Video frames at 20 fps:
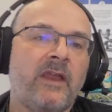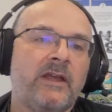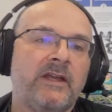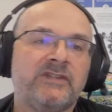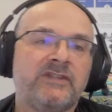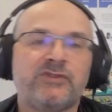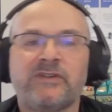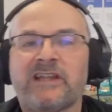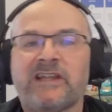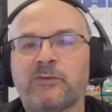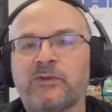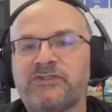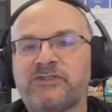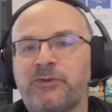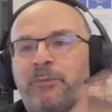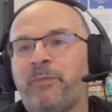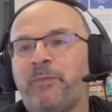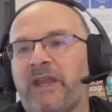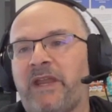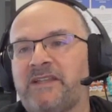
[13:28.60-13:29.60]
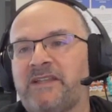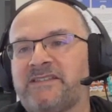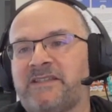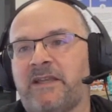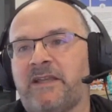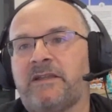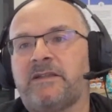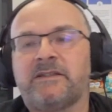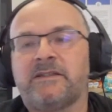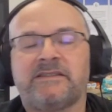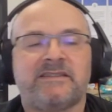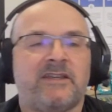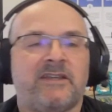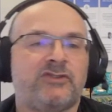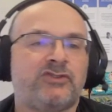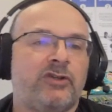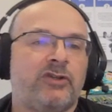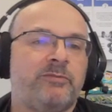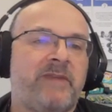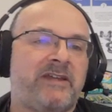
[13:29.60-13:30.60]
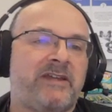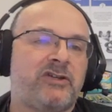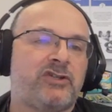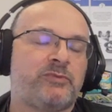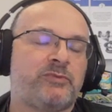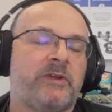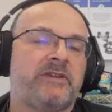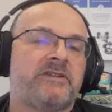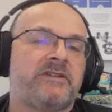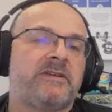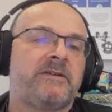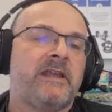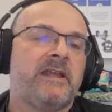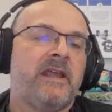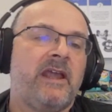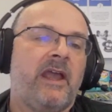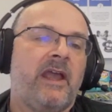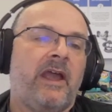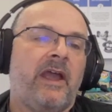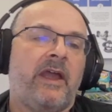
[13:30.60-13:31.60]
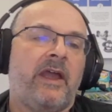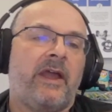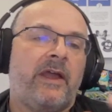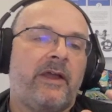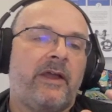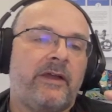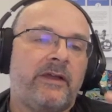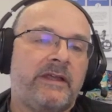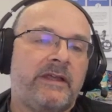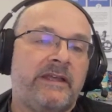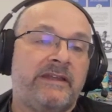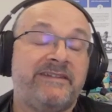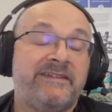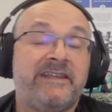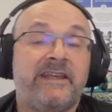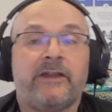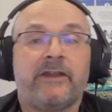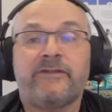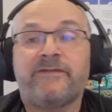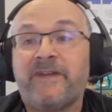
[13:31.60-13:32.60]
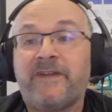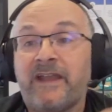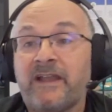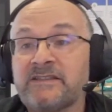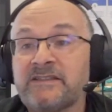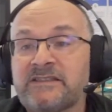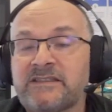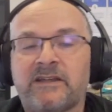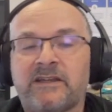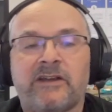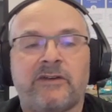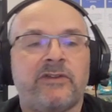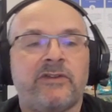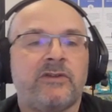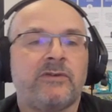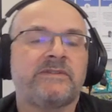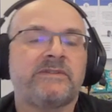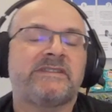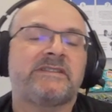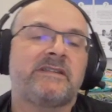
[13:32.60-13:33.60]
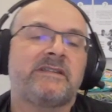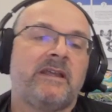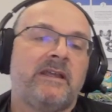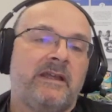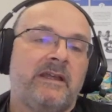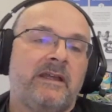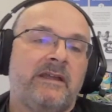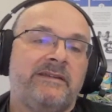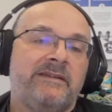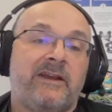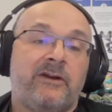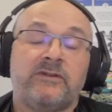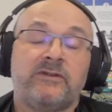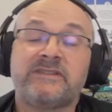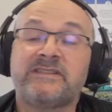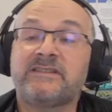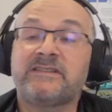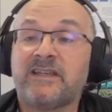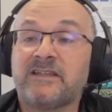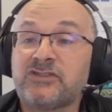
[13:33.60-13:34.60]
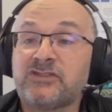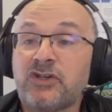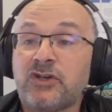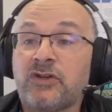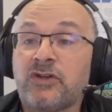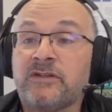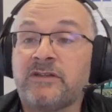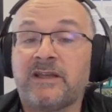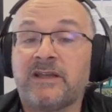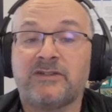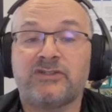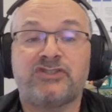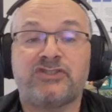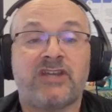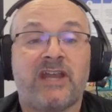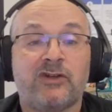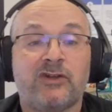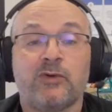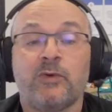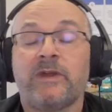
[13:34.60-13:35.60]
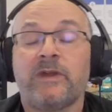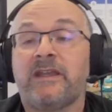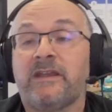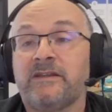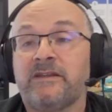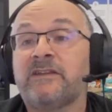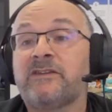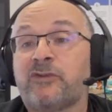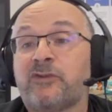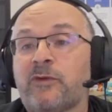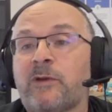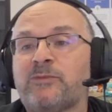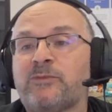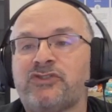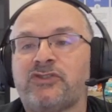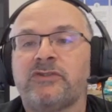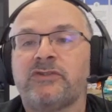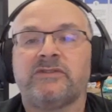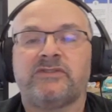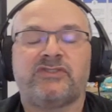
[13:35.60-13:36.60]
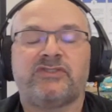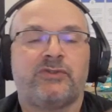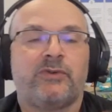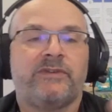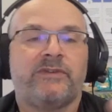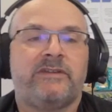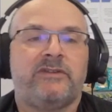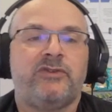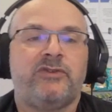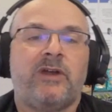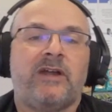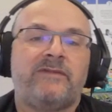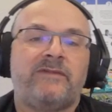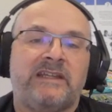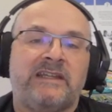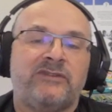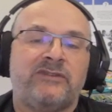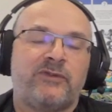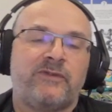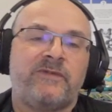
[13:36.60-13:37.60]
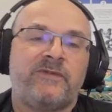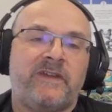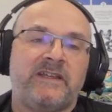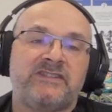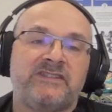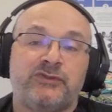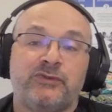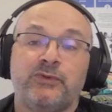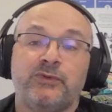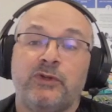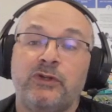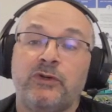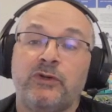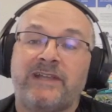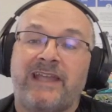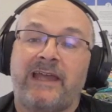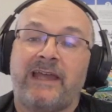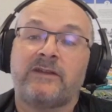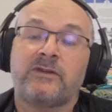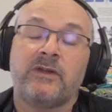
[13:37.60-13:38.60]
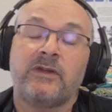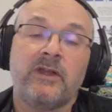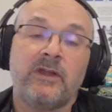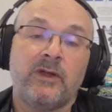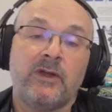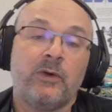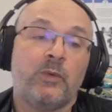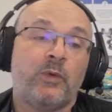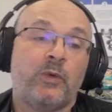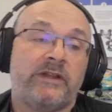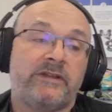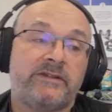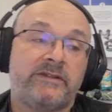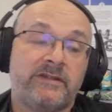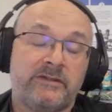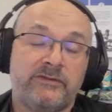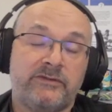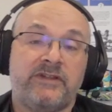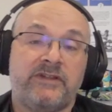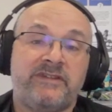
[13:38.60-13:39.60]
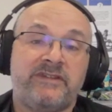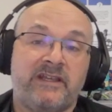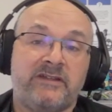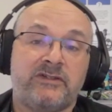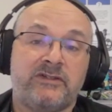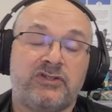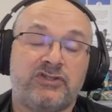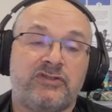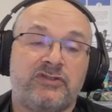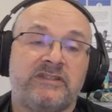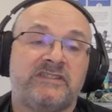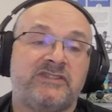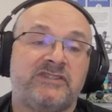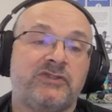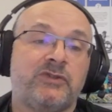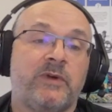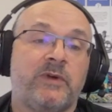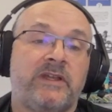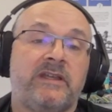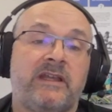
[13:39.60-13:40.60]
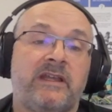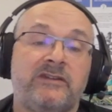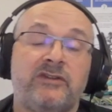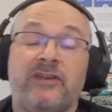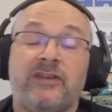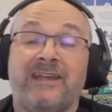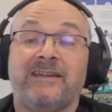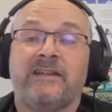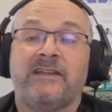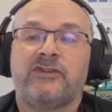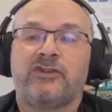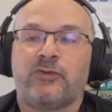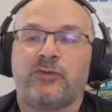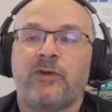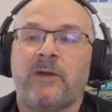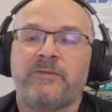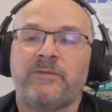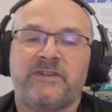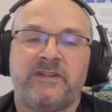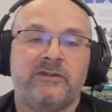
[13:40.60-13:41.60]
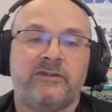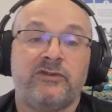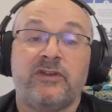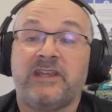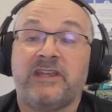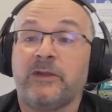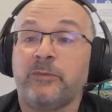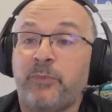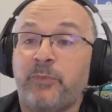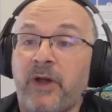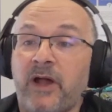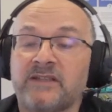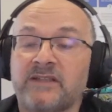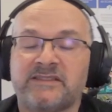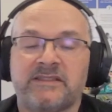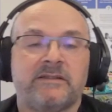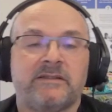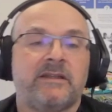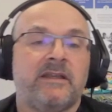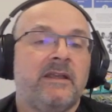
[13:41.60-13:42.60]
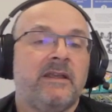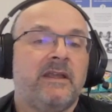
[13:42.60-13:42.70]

So that was the basic session management. In the advanced scenarios, there's session shadowing and interruption. So you have an interface to look at what the technician is doing, and you can interrupt it, you can pause it,